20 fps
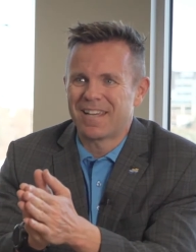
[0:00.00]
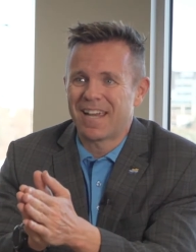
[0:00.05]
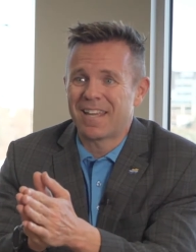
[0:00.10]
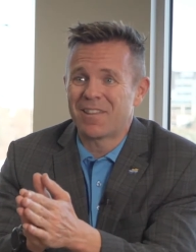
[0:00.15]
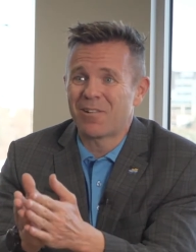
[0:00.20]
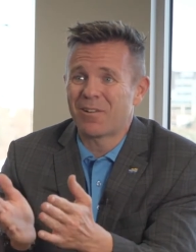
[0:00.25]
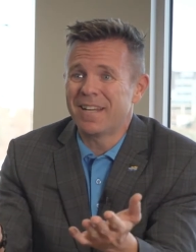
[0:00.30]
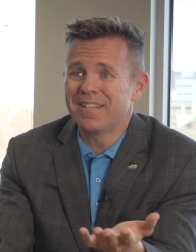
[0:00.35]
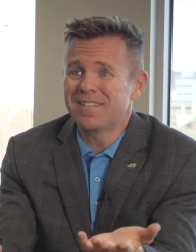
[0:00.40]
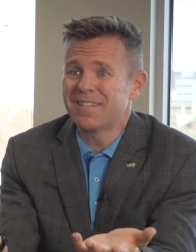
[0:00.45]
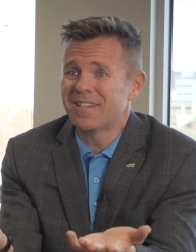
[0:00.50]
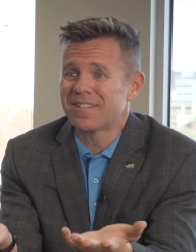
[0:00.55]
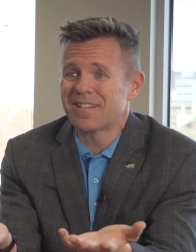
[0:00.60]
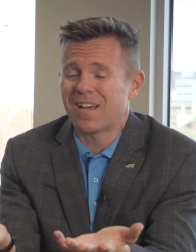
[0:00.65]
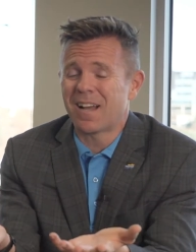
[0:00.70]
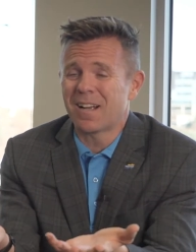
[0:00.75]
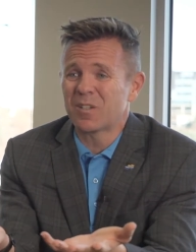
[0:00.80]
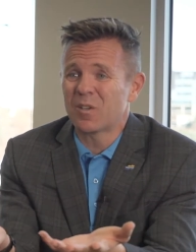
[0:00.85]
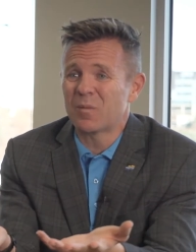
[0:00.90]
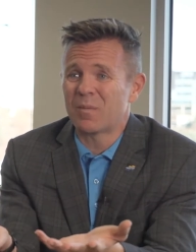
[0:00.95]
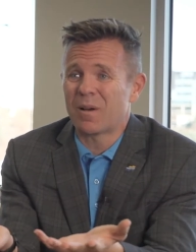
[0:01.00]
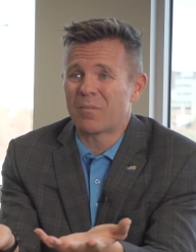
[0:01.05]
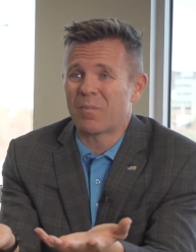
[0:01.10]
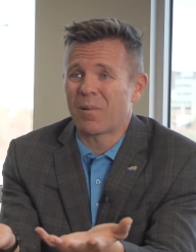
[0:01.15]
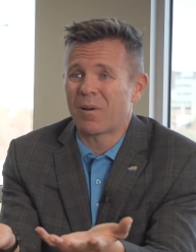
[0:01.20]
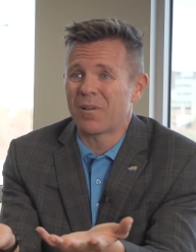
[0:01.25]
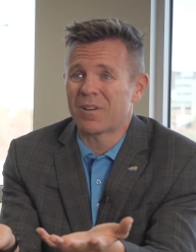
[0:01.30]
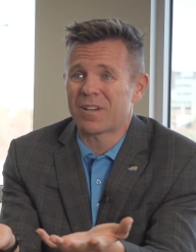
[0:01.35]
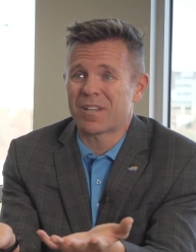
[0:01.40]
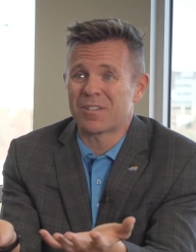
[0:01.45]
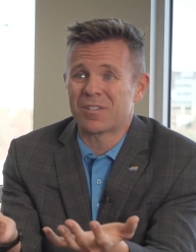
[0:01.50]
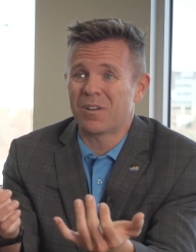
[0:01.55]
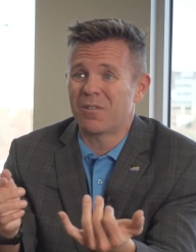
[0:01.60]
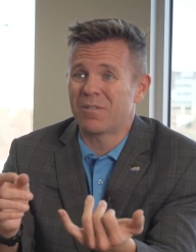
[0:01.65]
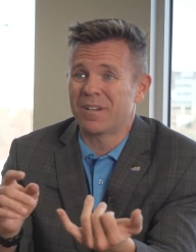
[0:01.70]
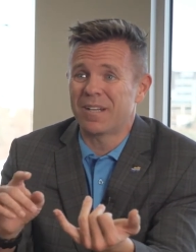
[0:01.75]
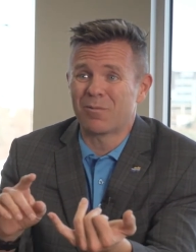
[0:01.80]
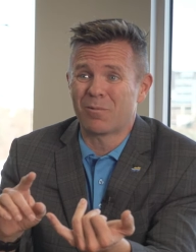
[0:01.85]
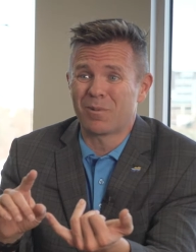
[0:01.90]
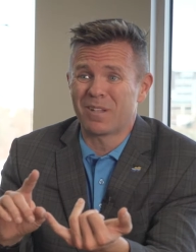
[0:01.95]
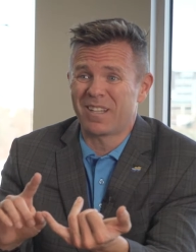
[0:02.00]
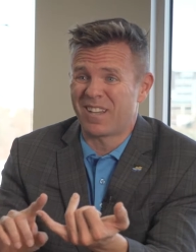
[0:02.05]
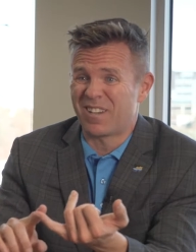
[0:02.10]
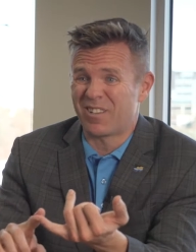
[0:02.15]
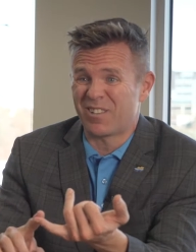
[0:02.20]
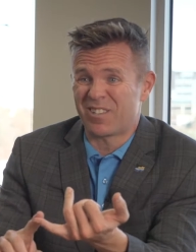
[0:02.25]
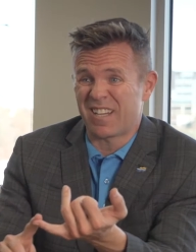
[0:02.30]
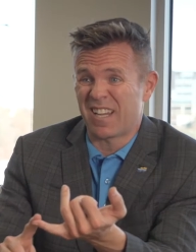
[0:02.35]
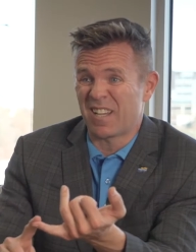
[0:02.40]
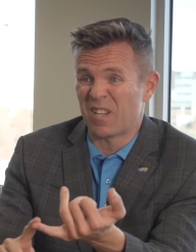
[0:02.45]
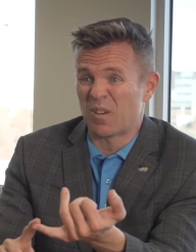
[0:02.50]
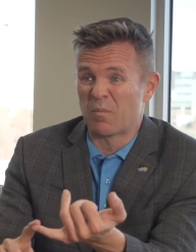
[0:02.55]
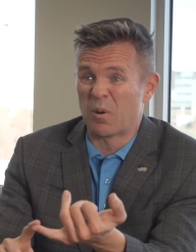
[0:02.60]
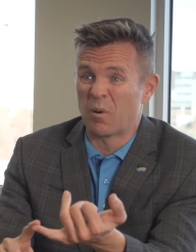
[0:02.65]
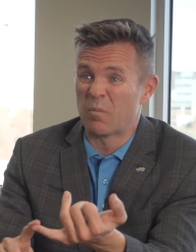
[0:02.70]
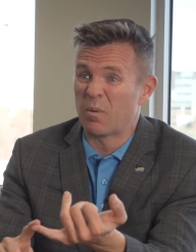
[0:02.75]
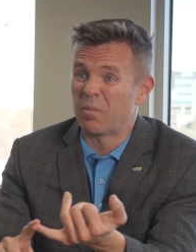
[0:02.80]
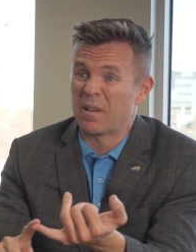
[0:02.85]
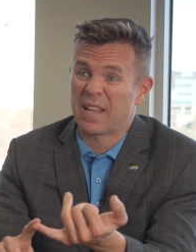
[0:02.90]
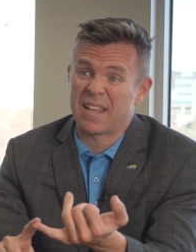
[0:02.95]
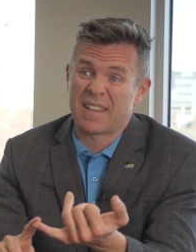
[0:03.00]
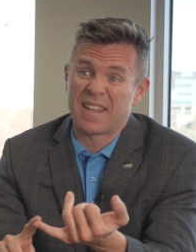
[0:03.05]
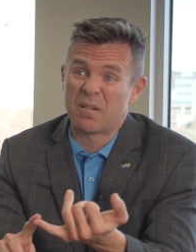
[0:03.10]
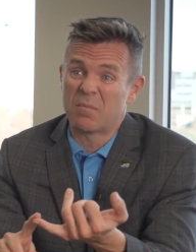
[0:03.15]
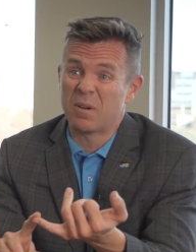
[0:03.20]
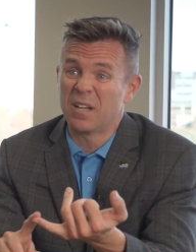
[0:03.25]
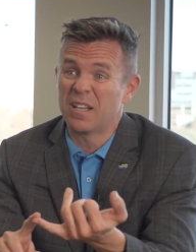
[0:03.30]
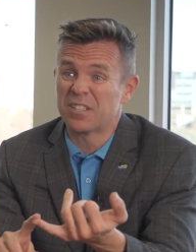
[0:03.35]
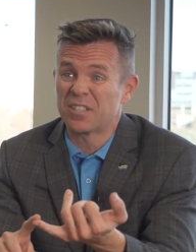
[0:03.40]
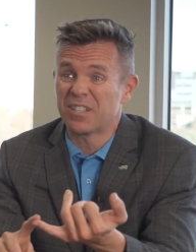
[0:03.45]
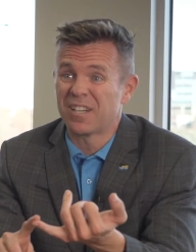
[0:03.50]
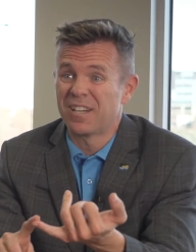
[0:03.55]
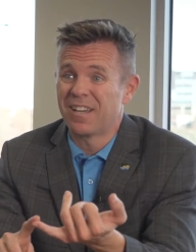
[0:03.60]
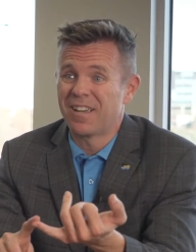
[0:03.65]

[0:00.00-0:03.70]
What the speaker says: and they're easy to talk to about partner because you don't need to really understand their mobile plan that much.